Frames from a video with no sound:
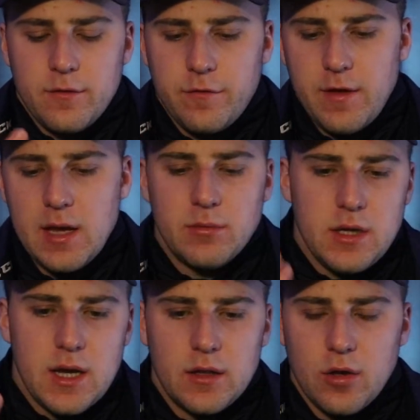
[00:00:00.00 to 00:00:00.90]

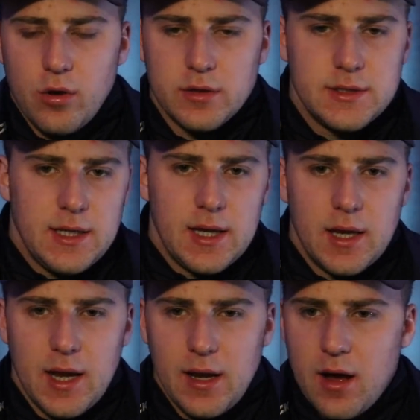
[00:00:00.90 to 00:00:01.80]
Family and loyalty
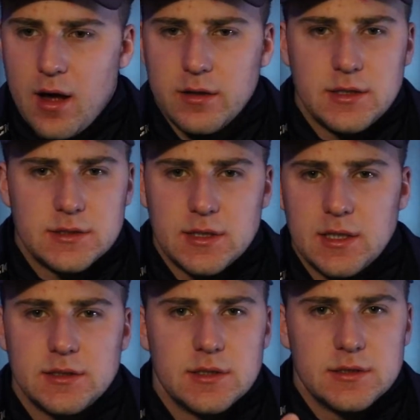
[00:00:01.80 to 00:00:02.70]
and all these
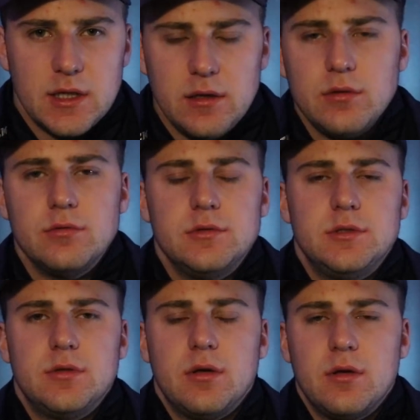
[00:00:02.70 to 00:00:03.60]
things is
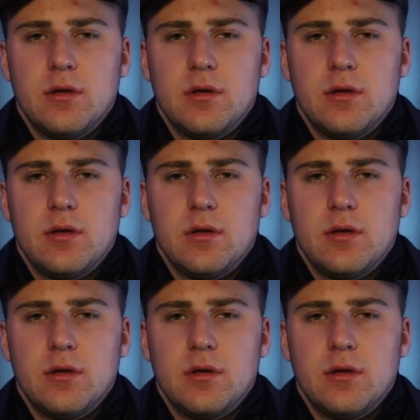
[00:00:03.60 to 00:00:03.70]
huge.